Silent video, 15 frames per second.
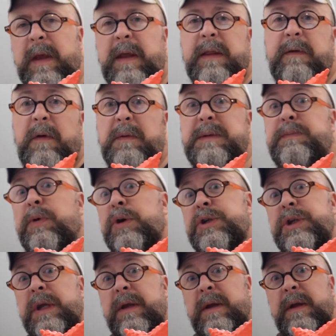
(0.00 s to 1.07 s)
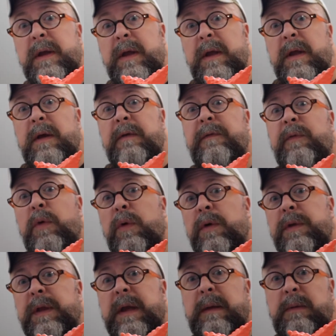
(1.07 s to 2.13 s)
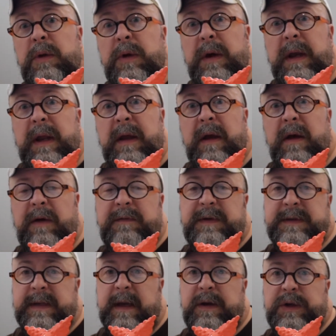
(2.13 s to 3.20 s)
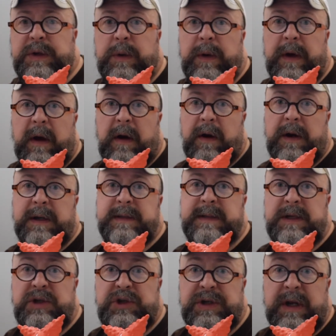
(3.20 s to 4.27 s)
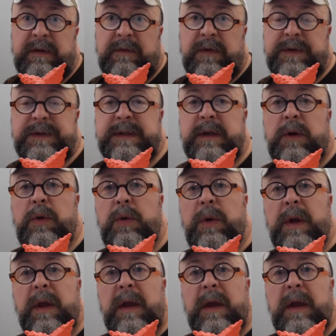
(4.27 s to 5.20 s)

They're always pushing for the community of designer toy artists in general, so